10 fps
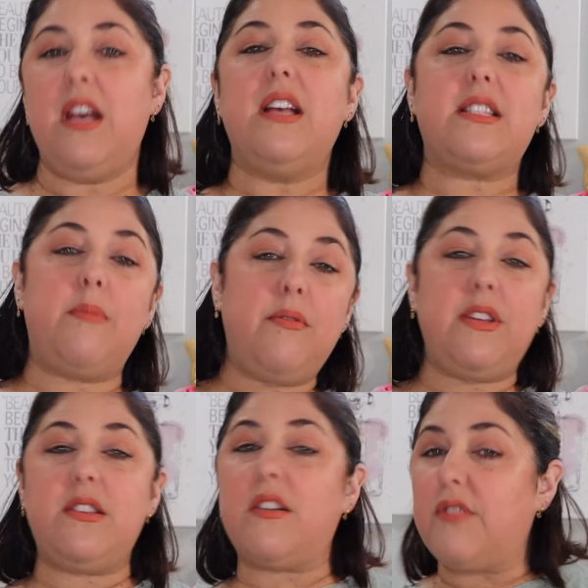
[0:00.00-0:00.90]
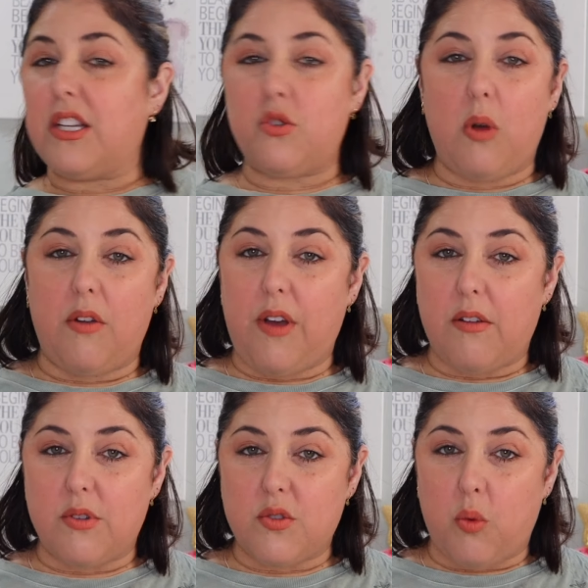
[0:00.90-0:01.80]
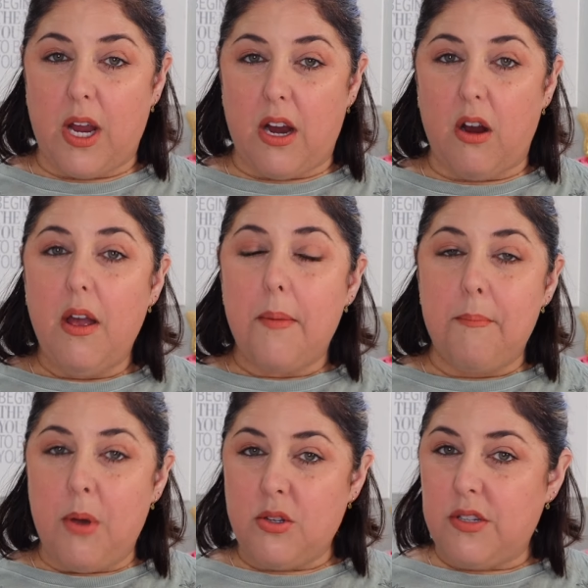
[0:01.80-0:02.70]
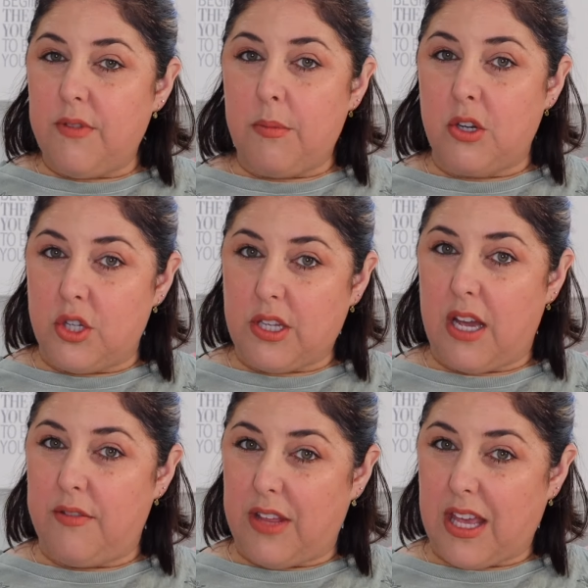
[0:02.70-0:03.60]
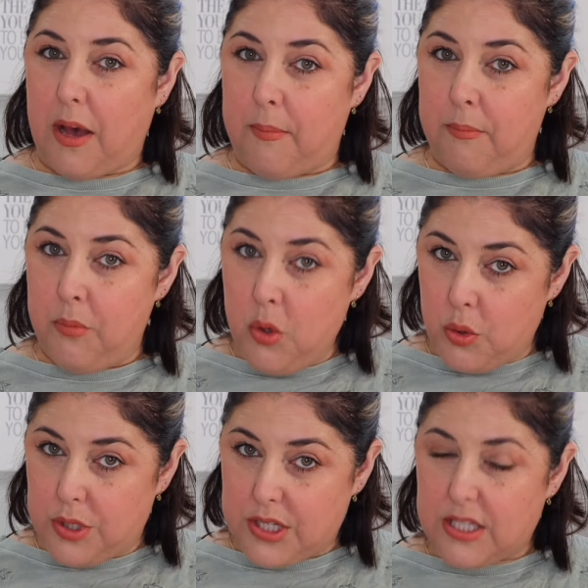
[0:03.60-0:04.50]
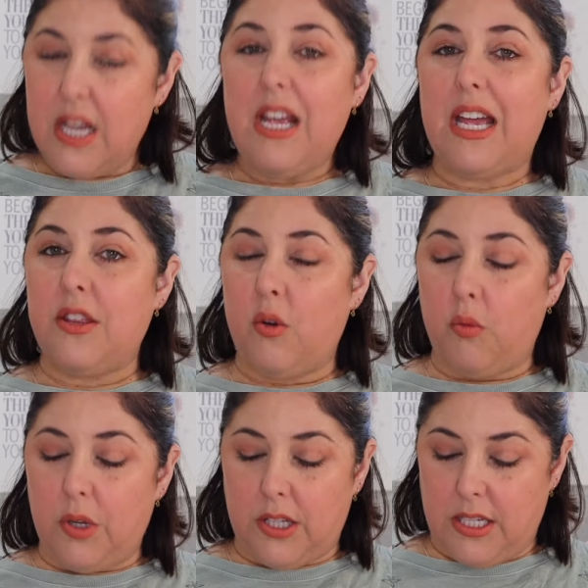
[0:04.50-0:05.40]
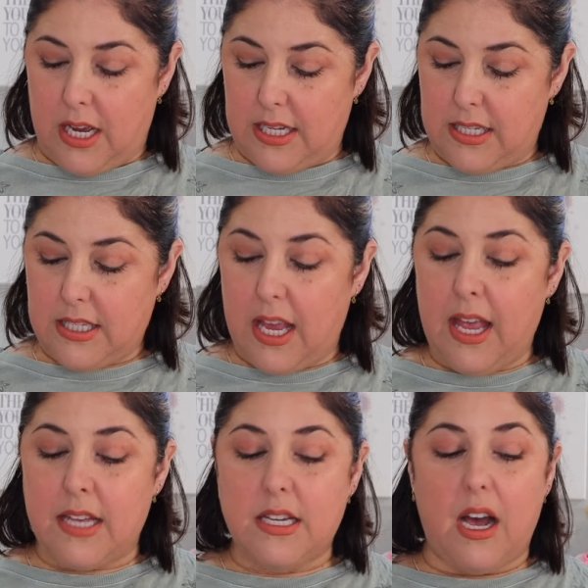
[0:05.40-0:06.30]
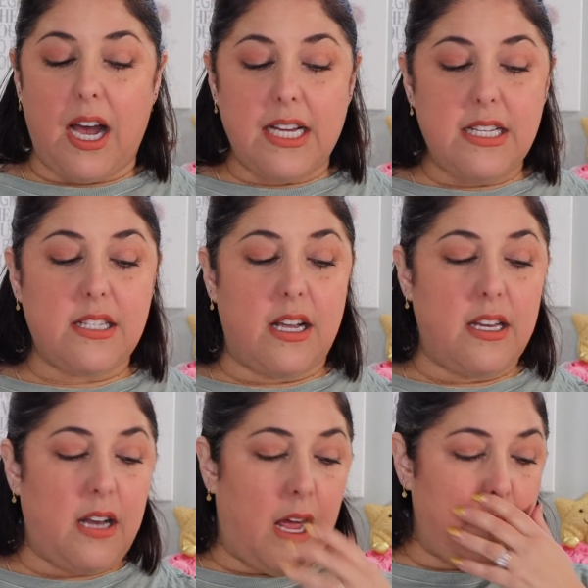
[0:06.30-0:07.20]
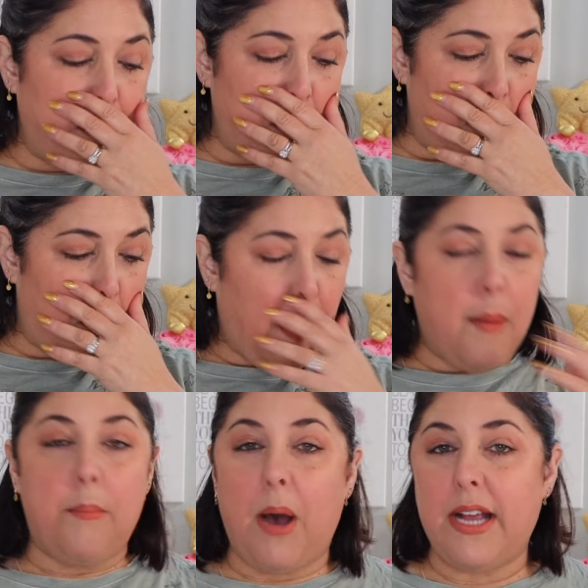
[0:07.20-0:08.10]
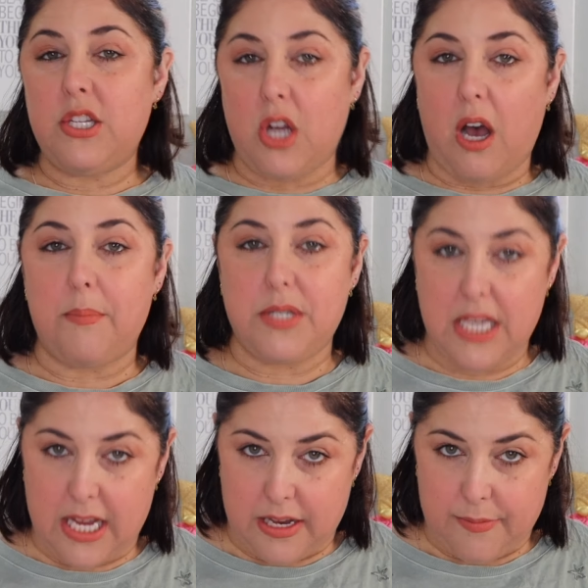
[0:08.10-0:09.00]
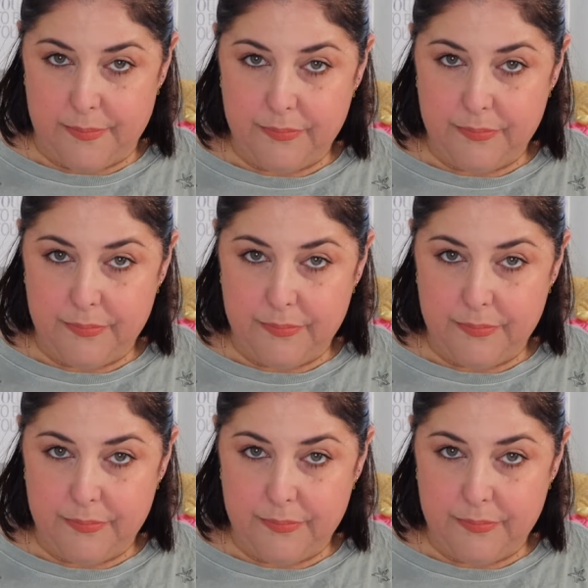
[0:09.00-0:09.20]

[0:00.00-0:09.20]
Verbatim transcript: Some of these have like 12 hours wear. Most of them are just kind of like a mousse and they're really nice. And I decided I would do my top 10.